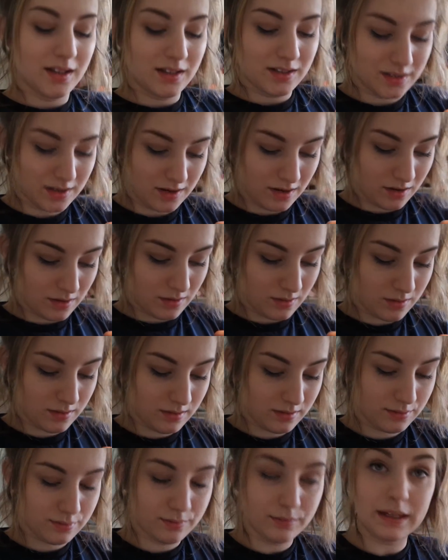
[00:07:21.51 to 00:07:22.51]
So
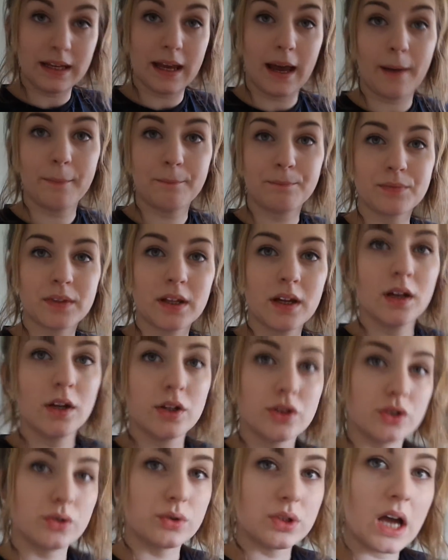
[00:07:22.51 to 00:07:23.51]
yeah.
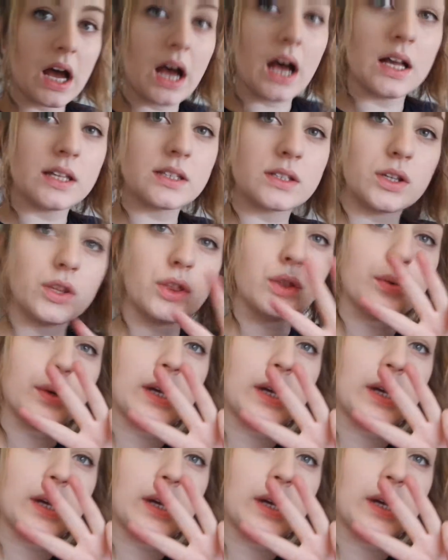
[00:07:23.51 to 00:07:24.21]
So task